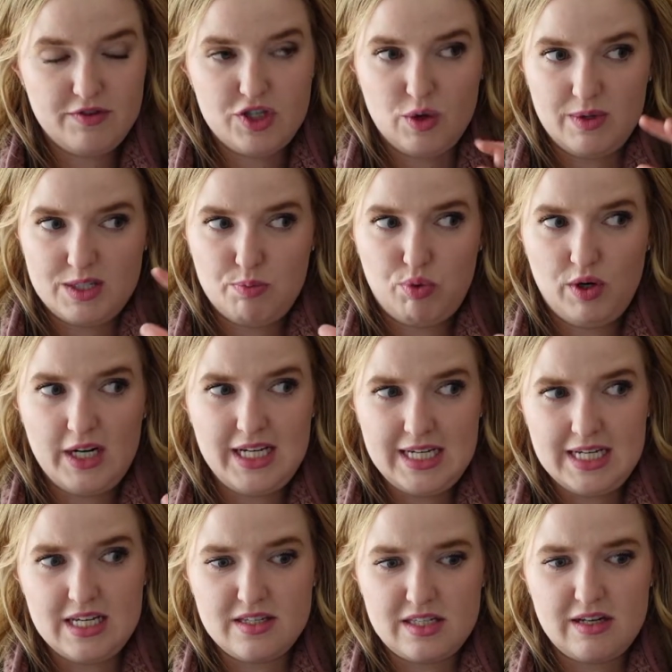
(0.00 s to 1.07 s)
so it's pretty
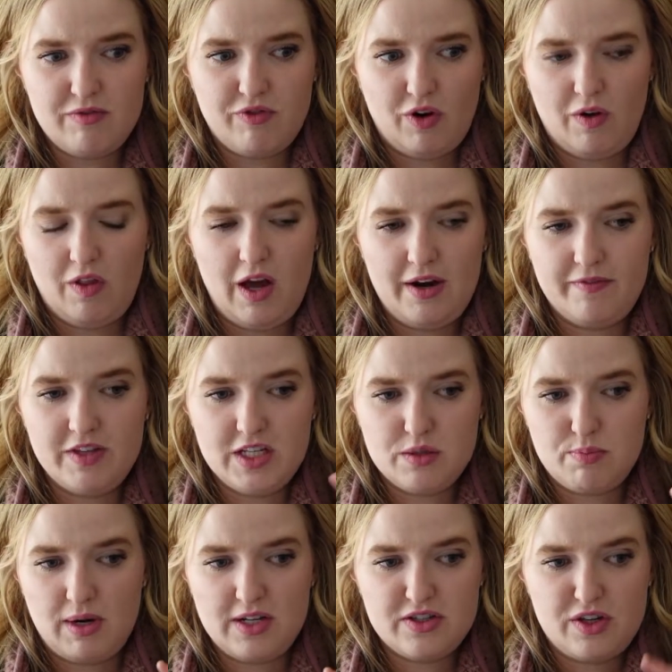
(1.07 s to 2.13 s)
easy for a lot of these
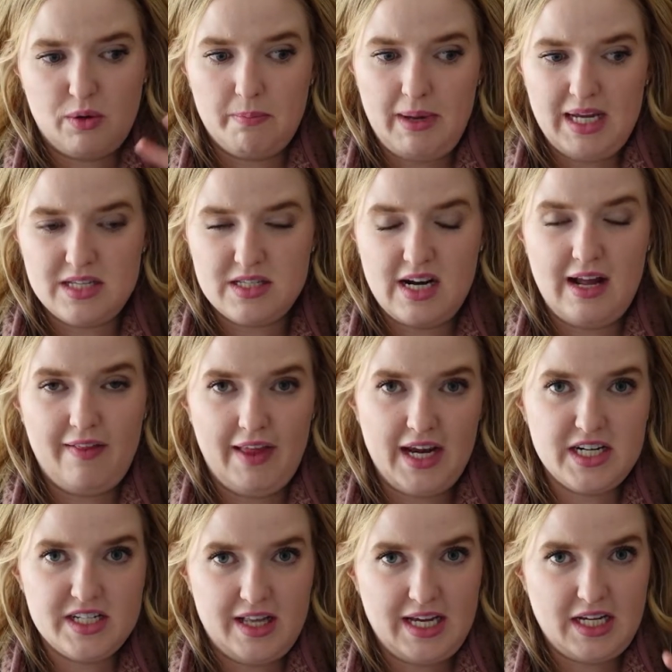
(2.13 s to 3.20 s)
brands that are based in LA
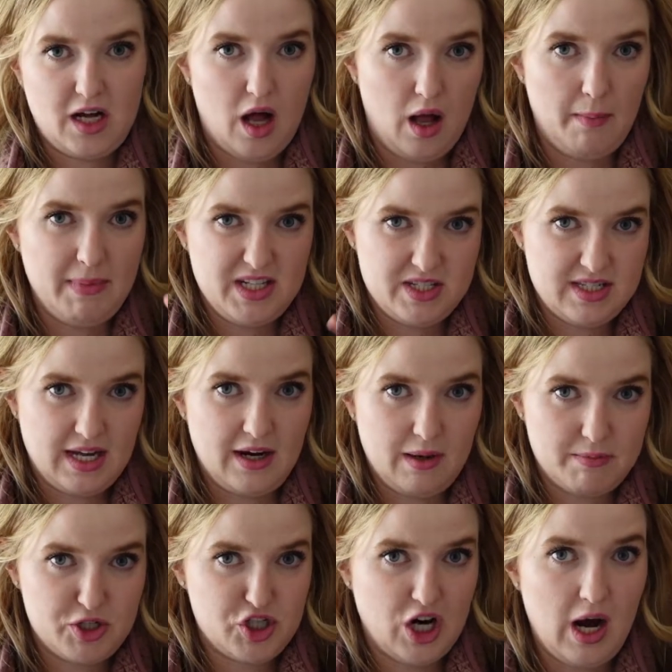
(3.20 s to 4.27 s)
to like come and set up
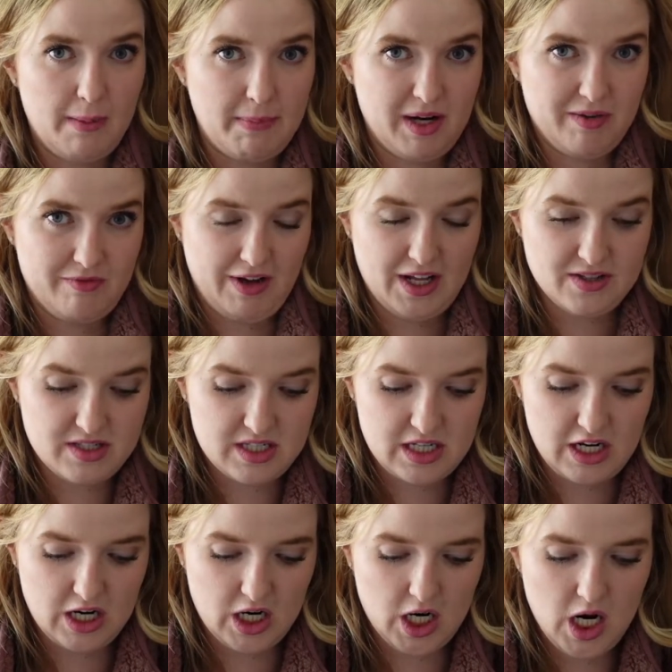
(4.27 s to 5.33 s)
shop and events
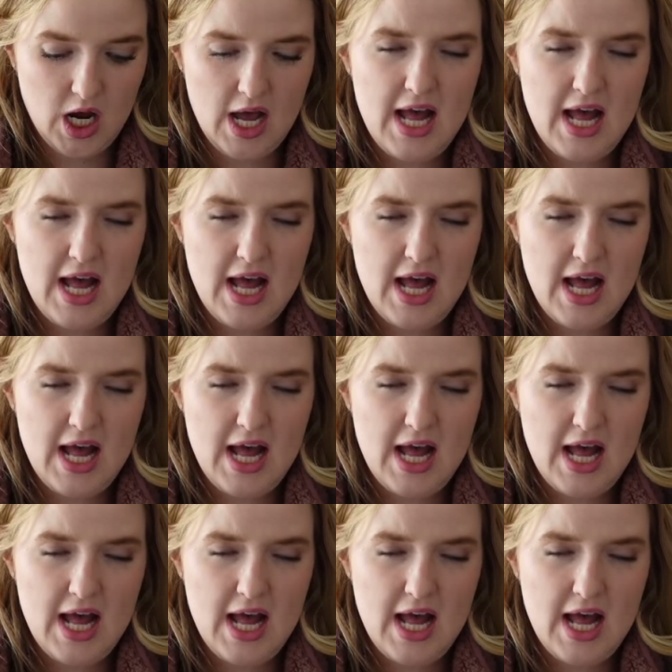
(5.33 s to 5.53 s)
here.